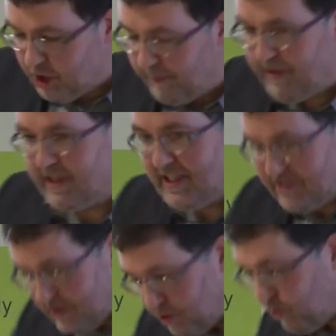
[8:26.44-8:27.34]
copying,
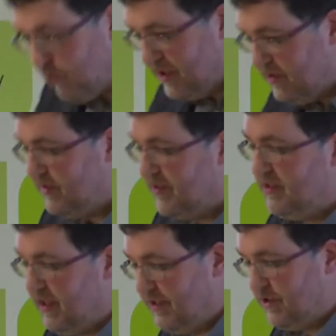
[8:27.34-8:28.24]
it's in your own
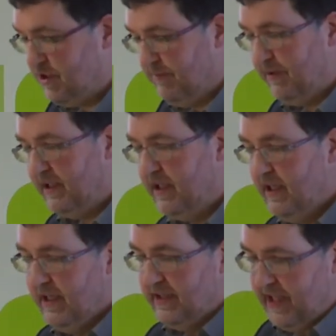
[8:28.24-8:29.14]
interest as a company
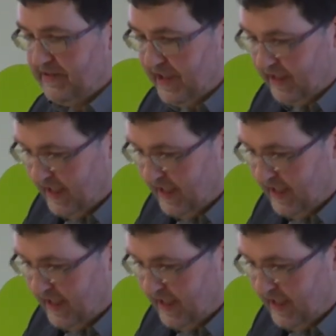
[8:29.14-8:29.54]
that they